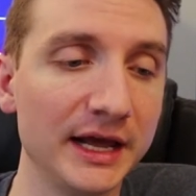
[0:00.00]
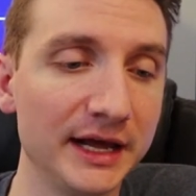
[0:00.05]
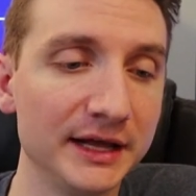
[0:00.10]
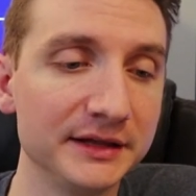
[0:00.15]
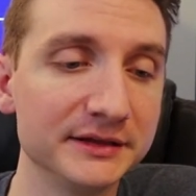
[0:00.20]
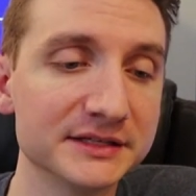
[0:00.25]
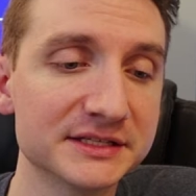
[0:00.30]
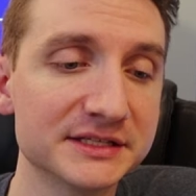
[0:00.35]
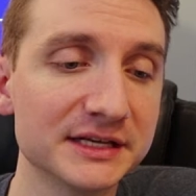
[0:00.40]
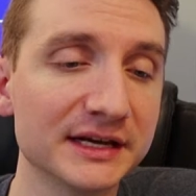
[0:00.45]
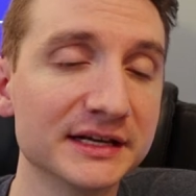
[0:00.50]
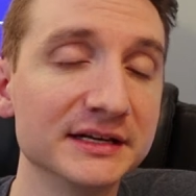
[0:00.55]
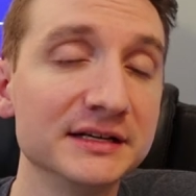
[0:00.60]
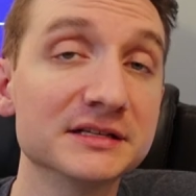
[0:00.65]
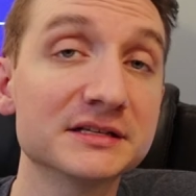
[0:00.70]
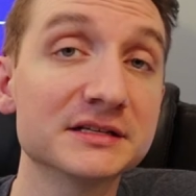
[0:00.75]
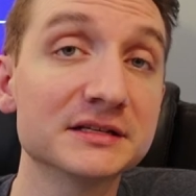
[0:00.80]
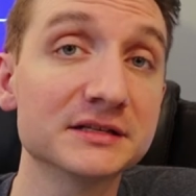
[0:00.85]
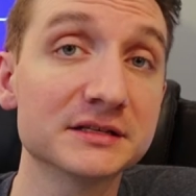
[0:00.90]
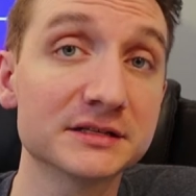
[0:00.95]
And the second
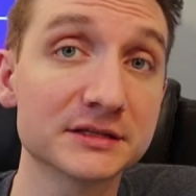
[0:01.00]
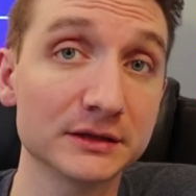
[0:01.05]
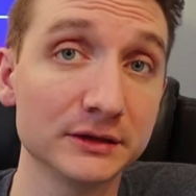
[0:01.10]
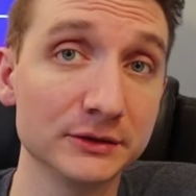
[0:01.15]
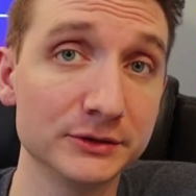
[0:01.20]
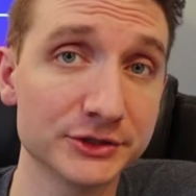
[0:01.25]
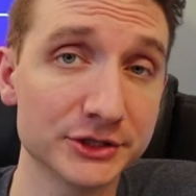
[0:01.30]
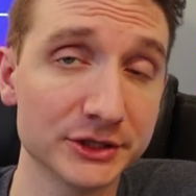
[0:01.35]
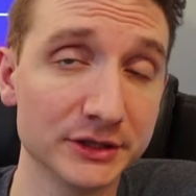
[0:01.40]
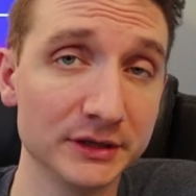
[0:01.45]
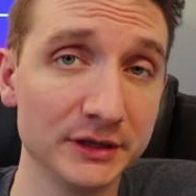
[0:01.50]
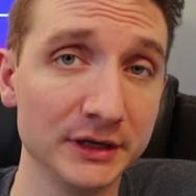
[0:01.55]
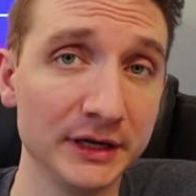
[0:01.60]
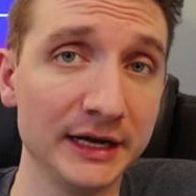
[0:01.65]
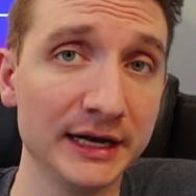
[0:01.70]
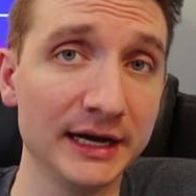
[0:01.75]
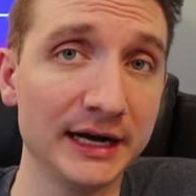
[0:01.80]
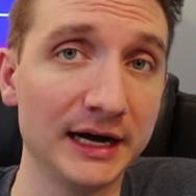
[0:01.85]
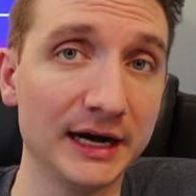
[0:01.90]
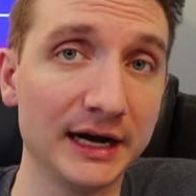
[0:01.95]
is a disclosure.
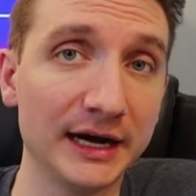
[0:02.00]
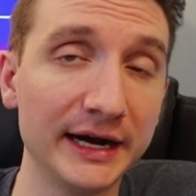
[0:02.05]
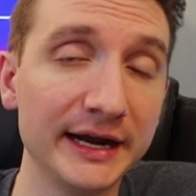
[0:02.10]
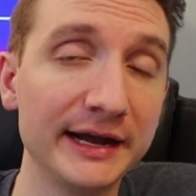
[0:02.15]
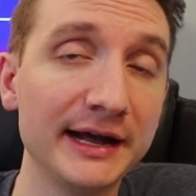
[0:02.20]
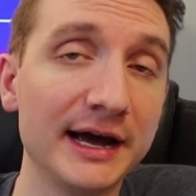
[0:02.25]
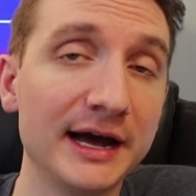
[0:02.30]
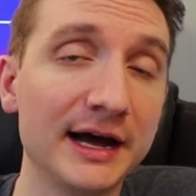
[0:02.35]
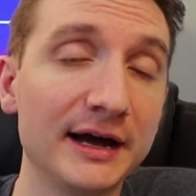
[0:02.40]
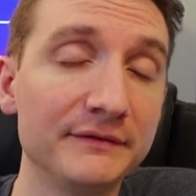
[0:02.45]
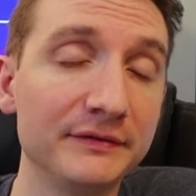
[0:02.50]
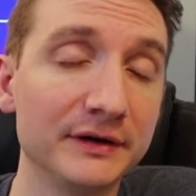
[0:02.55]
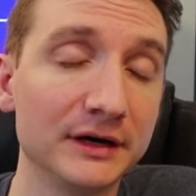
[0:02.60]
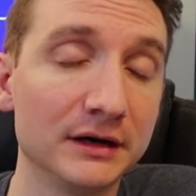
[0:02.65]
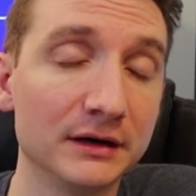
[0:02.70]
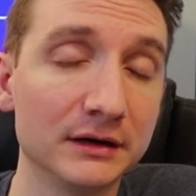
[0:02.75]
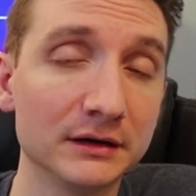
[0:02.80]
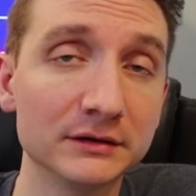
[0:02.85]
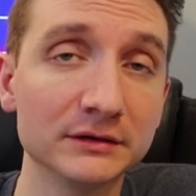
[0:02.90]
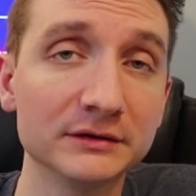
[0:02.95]
I have
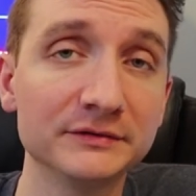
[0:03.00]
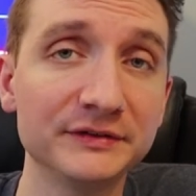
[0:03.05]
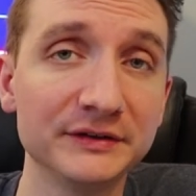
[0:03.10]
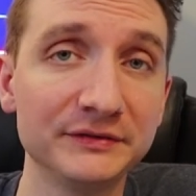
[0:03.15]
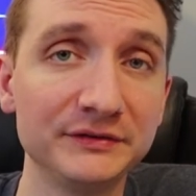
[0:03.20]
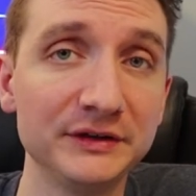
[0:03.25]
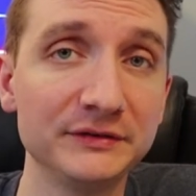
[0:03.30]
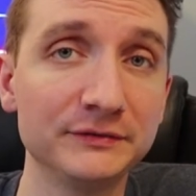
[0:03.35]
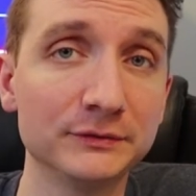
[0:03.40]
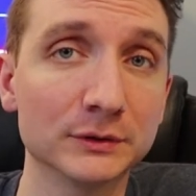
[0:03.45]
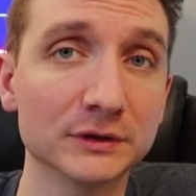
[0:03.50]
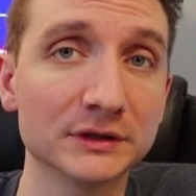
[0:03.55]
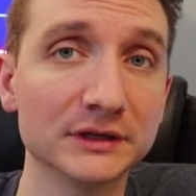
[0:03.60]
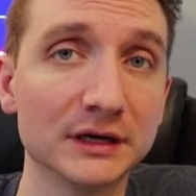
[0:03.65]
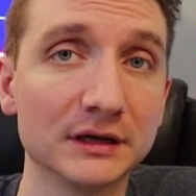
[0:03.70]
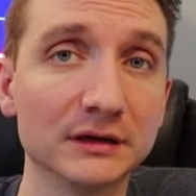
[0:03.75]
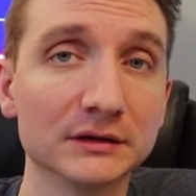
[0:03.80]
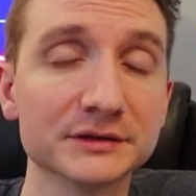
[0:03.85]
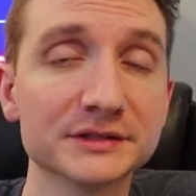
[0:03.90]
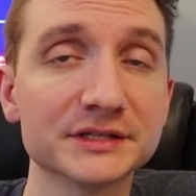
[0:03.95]

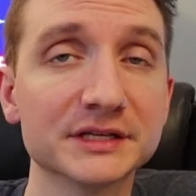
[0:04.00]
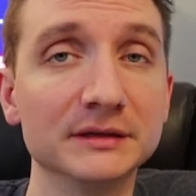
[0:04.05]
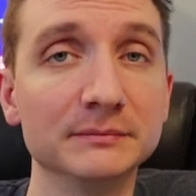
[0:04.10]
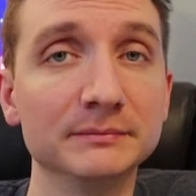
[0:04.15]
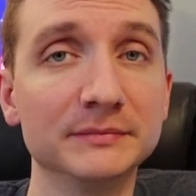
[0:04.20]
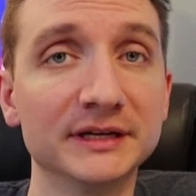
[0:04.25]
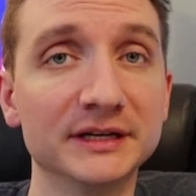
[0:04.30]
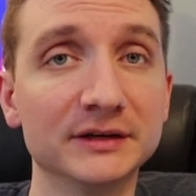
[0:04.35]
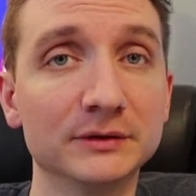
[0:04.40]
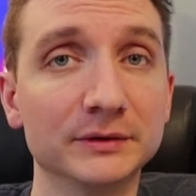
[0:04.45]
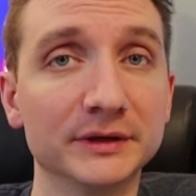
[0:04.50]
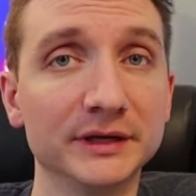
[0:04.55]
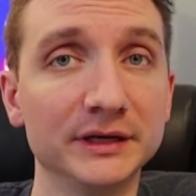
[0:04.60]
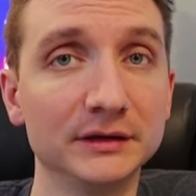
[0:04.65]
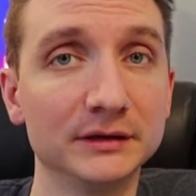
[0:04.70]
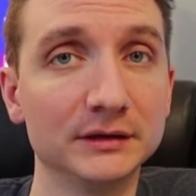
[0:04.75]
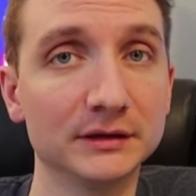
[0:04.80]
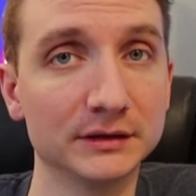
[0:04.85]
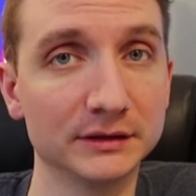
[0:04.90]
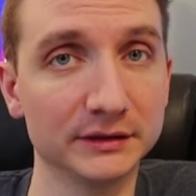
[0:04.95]
$154 in
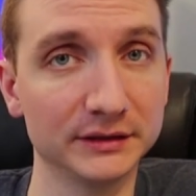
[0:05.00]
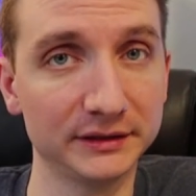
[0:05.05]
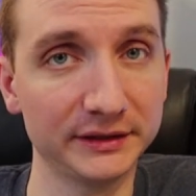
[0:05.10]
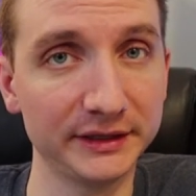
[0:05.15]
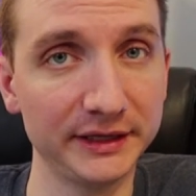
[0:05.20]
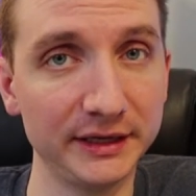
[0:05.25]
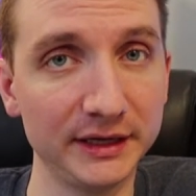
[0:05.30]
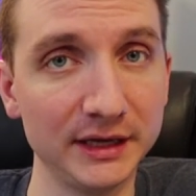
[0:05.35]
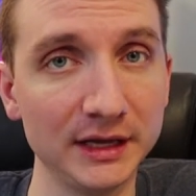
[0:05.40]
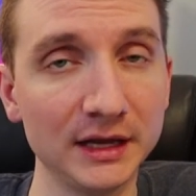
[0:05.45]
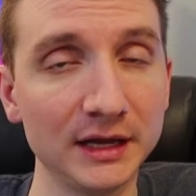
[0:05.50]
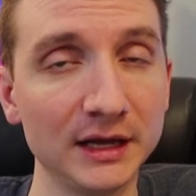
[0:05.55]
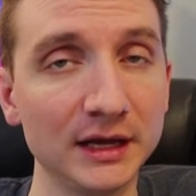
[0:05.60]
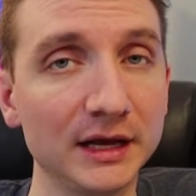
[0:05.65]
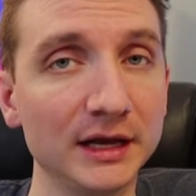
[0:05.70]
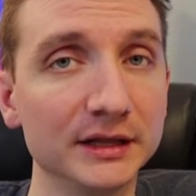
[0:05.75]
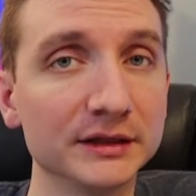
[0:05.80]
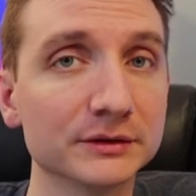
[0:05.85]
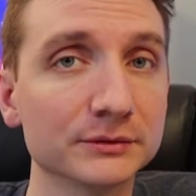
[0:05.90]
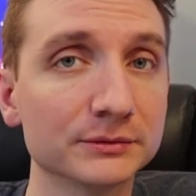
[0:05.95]
Bitcoin currently.
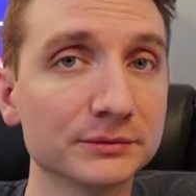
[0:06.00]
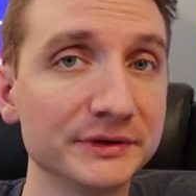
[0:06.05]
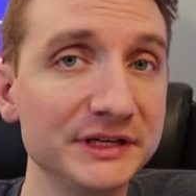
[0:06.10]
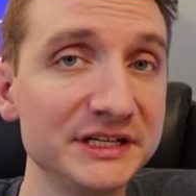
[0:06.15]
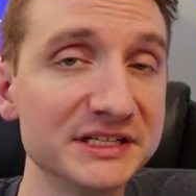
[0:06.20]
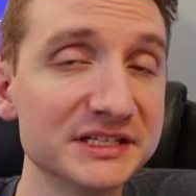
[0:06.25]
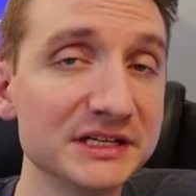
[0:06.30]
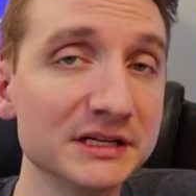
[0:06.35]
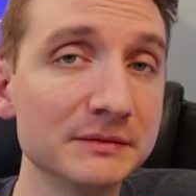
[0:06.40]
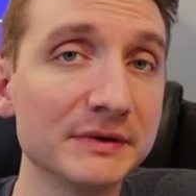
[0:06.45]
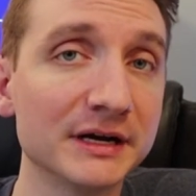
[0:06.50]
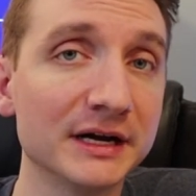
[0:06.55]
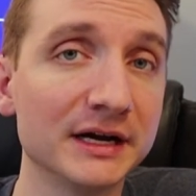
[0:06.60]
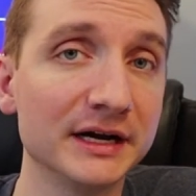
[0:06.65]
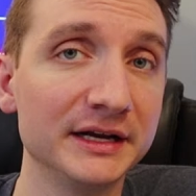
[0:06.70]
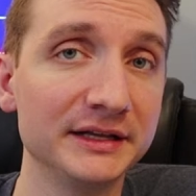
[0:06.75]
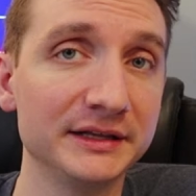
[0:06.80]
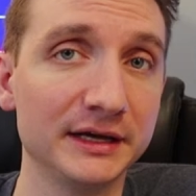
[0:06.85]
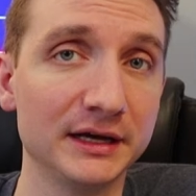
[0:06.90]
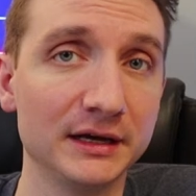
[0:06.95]
And the reasoning
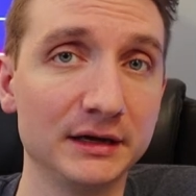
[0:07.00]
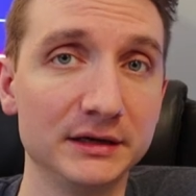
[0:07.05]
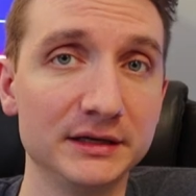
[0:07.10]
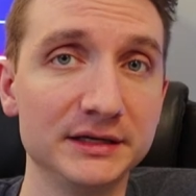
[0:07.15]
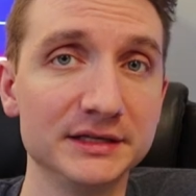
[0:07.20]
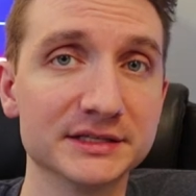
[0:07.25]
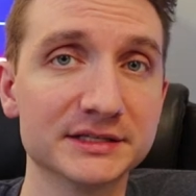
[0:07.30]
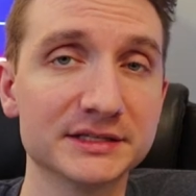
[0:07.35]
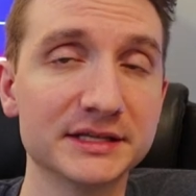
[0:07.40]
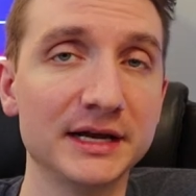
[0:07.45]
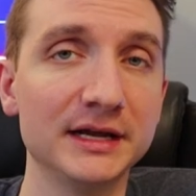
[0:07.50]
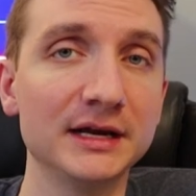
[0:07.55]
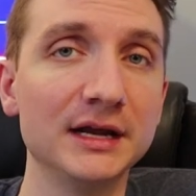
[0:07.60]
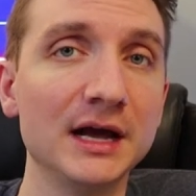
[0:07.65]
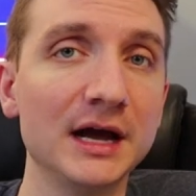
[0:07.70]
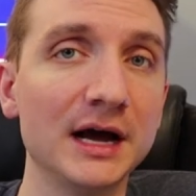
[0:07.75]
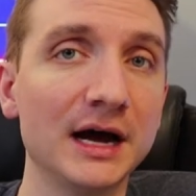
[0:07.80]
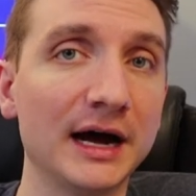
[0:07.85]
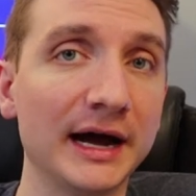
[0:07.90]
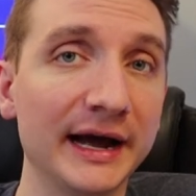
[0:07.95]
behind that is
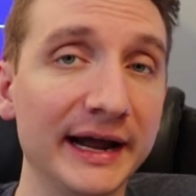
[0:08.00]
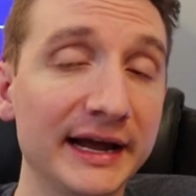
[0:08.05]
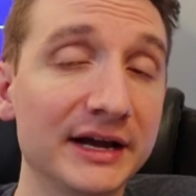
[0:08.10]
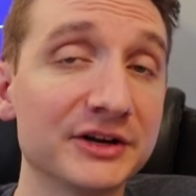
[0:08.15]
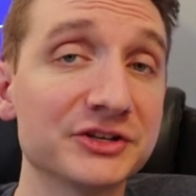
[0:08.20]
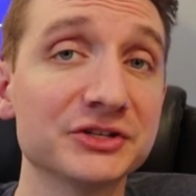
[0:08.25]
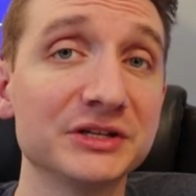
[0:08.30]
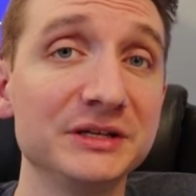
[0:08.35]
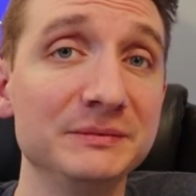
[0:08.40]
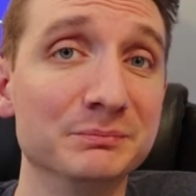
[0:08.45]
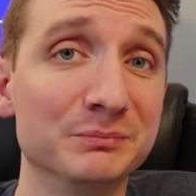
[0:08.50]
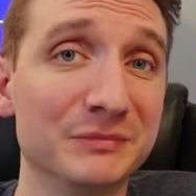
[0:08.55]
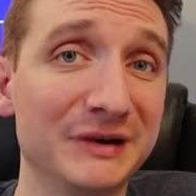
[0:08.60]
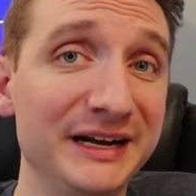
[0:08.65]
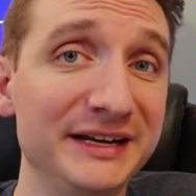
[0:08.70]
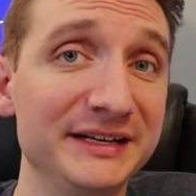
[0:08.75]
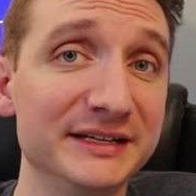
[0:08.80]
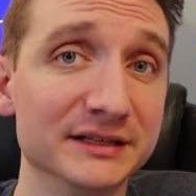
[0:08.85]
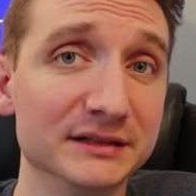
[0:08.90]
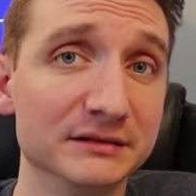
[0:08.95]
that I actually
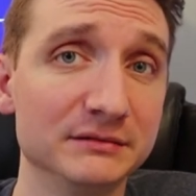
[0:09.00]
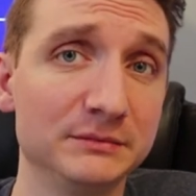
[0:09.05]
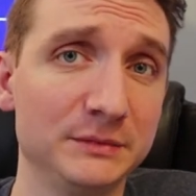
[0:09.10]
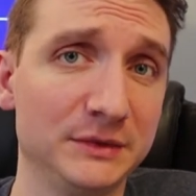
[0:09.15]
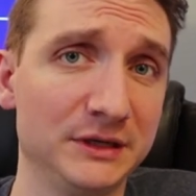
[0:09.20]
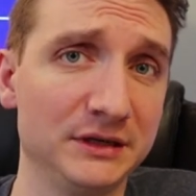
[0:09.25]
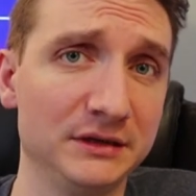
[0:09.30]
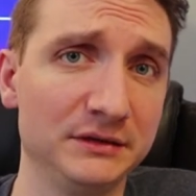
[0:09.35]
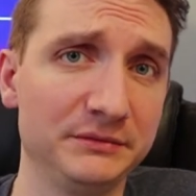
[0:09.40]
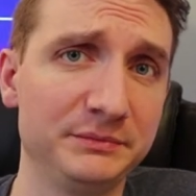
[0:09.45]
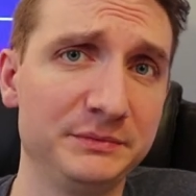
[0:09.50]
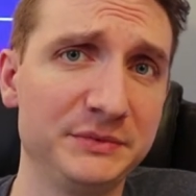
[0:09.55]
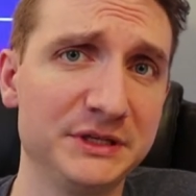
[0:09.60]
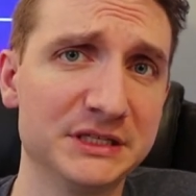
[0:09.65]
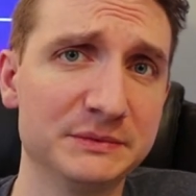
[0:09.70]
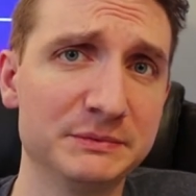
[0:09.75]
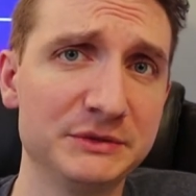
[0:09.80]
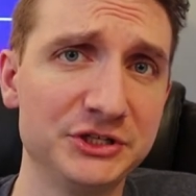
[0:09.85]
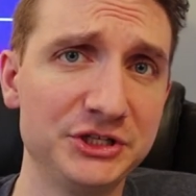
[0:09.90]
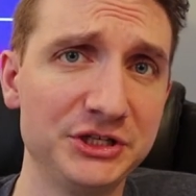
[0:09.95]
mined it on
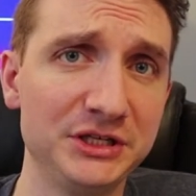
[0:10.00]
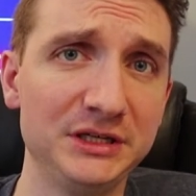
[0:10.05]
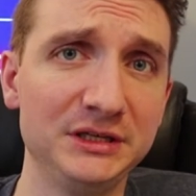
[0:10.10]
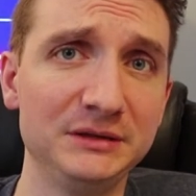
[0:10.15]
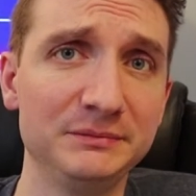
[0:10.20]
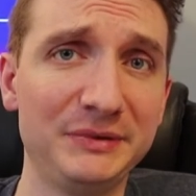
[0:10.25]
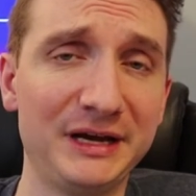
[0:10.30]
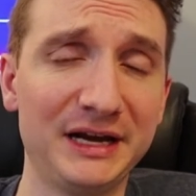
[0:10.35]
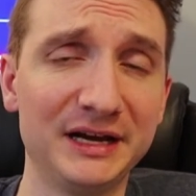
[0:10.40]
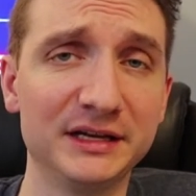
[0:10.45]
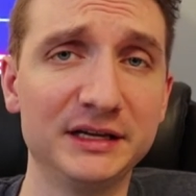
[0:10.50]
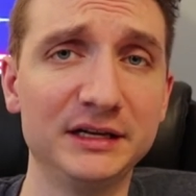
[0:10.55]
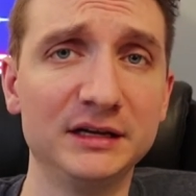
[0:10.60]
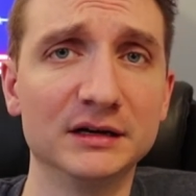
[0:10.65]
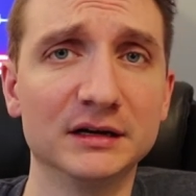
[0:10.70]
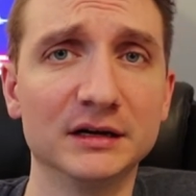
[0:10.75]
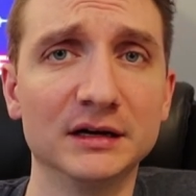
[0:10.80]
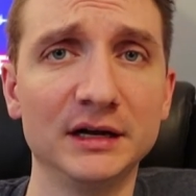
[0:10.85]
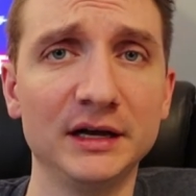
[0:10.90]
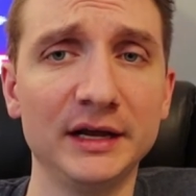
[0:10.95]
this machine back
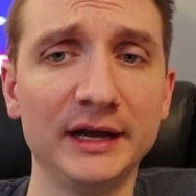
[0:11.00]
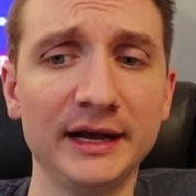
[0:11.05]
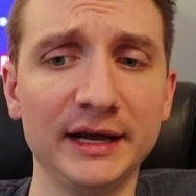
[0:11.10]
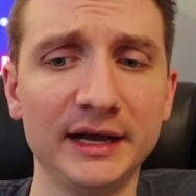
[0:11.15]
here.